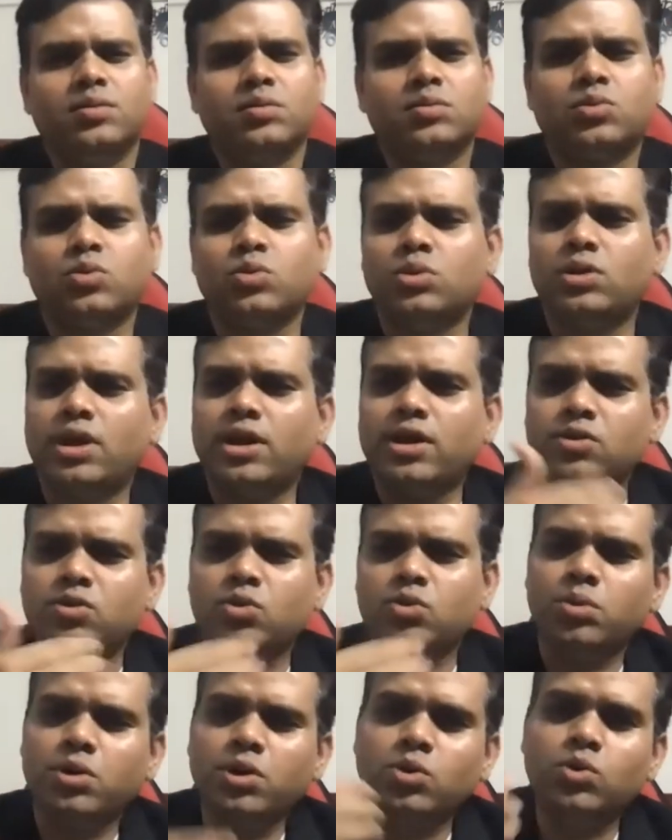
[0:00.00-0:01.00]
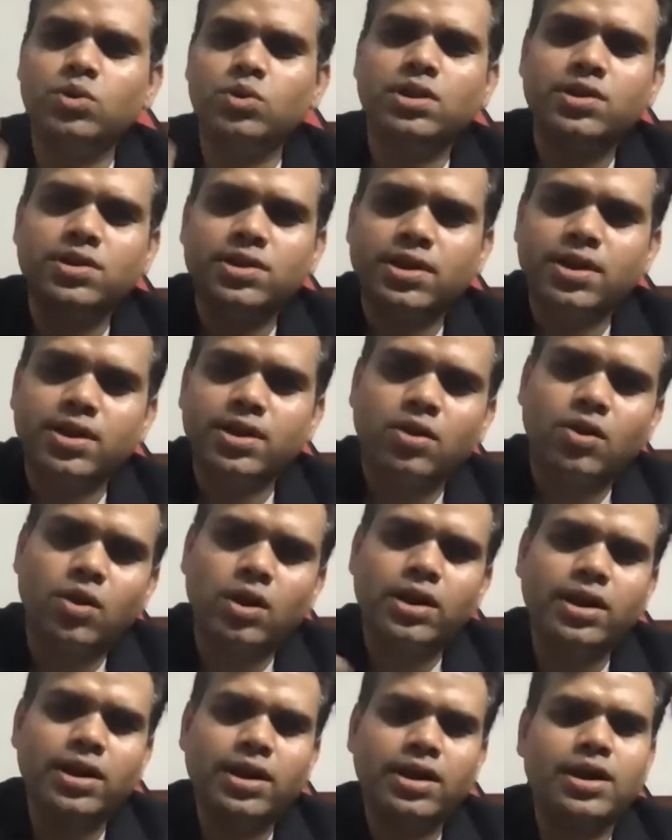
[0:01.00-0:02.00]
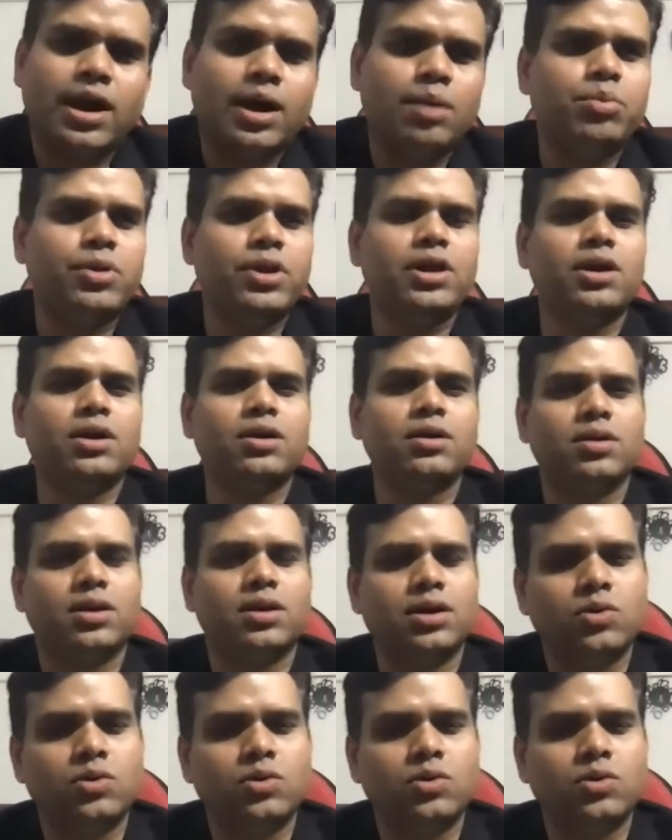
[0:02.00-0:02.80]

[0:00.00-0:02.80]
So there are so many good things that are already happening.